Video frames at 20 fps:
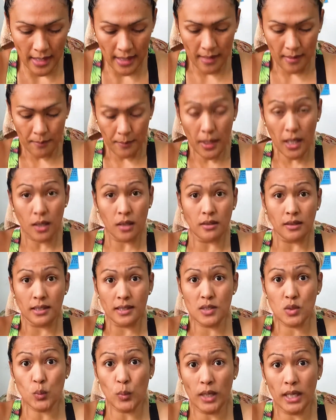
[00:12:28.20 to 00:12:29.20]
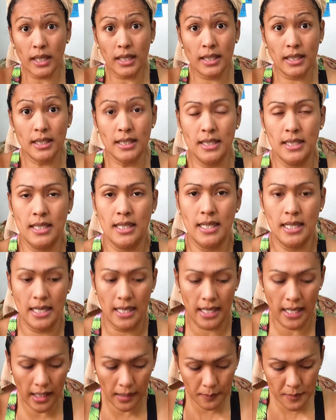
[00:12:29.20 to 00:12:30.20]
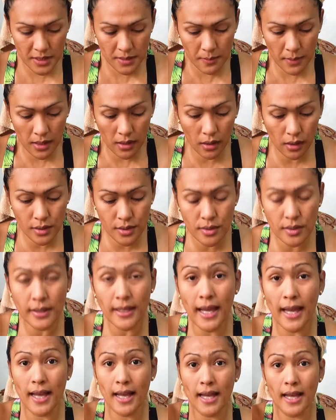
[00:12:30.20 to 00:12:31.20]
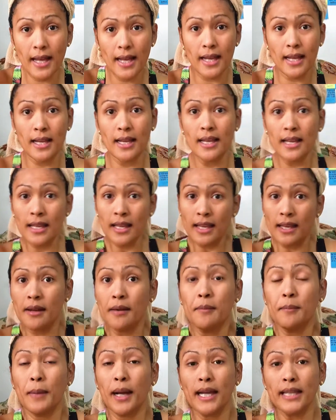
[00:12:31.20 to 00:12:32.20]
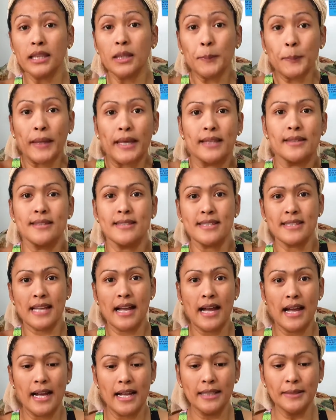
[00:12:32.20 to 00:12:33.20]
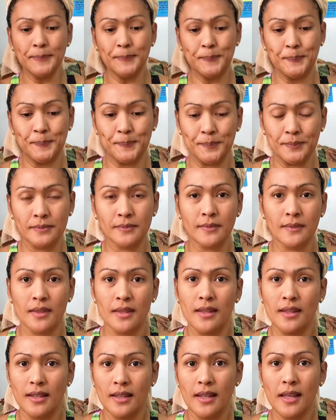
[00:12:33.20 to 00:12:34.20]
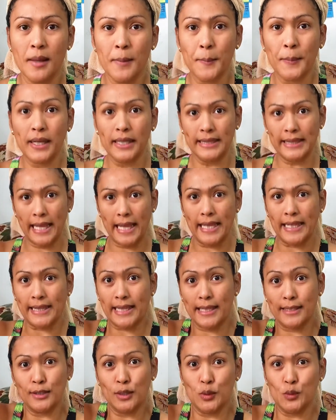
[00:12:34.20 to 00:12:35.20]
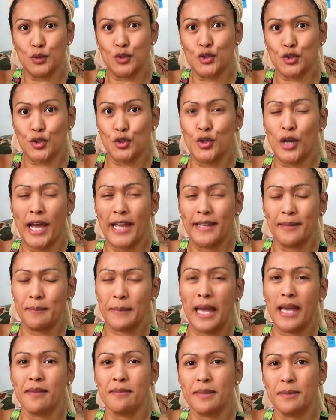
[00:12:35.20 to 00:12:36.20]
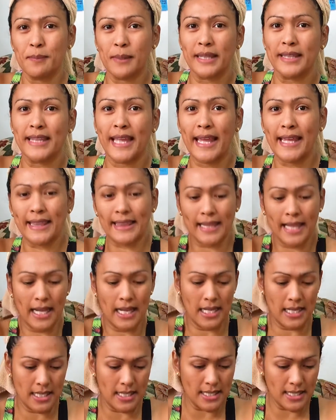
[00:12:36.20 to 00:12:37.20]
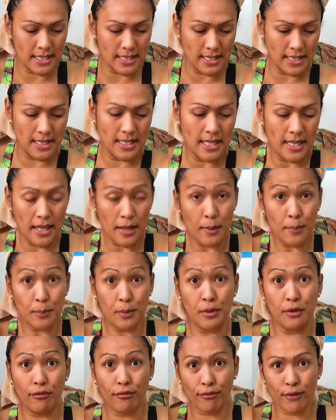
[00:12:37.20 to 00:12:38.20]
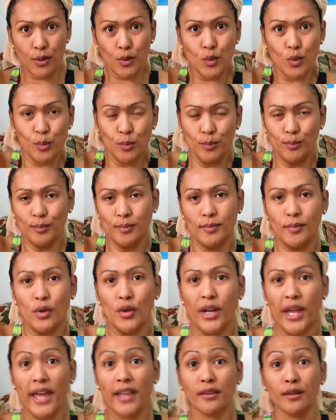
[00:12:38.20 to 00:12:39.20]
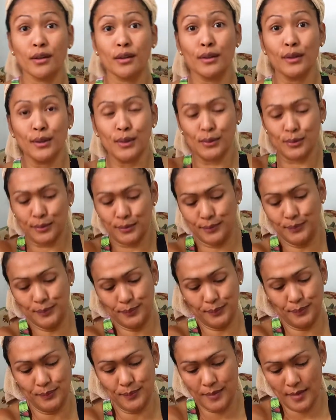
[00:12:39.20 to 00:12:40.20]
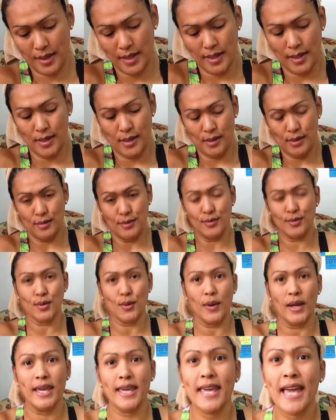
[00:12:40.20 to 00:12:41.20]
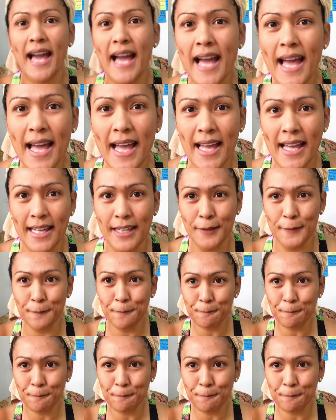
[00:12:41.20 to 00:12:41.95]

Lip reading: Pero this one helps me also na makatipid sa pag-take ng lotion. I mean, pag-take ng perfume and cologne. So, ayan!